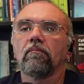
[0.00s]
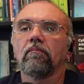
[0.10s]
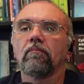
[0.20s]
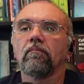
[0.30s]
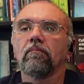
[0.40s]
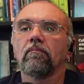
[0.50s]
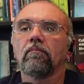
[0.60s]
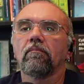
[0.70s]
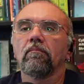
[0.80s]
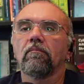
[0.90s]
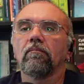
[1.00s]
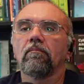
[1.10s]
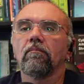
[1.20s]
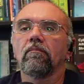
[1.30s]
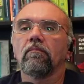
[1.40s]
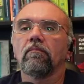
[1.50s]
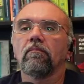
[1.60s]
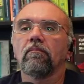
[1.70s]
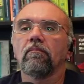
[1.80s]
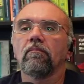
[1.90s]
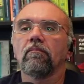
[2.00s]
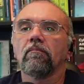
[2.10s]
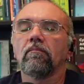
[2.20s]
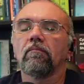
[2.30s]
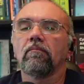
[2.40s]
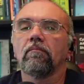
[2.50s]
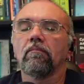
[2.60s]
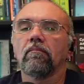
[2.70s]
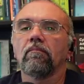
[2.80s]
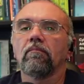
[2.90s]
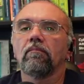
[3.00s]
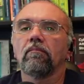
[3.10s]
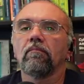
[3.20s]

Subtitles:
No words are spoken by the person on screen.